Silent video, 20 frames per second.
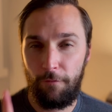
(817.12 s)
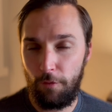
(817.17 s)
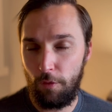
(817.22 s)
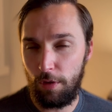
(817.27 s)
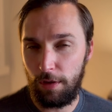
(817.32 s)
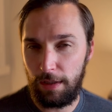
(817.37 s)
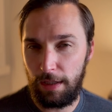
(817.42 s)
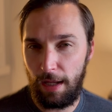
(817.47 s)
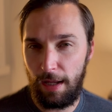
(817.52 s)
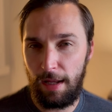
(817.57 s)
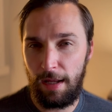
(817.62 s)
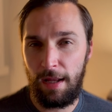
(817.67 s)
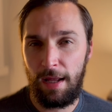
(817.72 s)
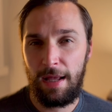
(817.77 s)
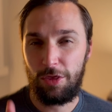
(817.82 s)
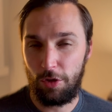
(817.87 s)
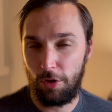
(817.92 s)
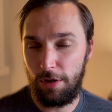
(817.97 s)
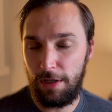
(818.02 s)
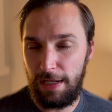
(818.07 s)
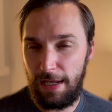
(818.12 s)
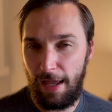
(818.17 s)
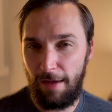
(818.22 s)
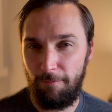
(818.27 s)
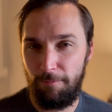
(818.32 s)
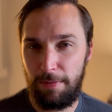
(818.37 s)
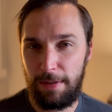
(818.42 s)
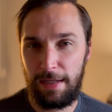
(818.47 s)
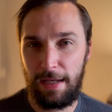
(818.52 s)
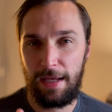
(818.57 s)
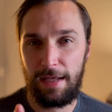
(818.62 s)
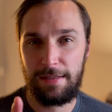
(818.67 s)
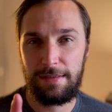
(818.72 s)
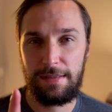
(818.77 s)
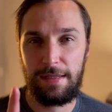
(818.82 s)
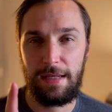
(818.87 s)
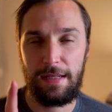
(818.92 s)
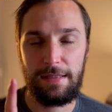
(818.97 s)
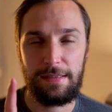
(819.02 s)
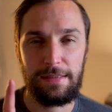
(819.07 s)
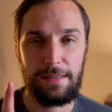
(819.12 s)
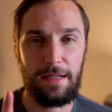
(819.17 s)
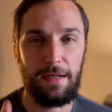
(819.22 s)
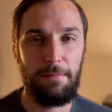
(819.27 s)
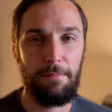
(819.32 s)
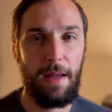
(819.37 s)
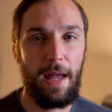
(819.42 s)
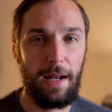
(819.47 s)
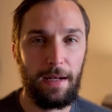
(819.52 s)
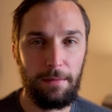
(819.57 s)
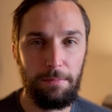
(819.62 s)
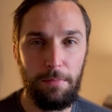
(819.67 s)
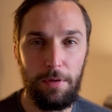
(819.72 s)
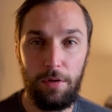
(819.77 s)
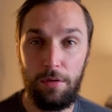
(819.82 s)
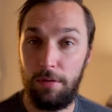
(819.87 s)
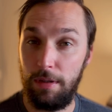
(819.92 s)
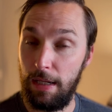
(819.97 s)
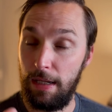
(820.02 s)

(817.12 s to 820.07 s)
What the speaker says: 4K, 30 FPS in cinematic mode,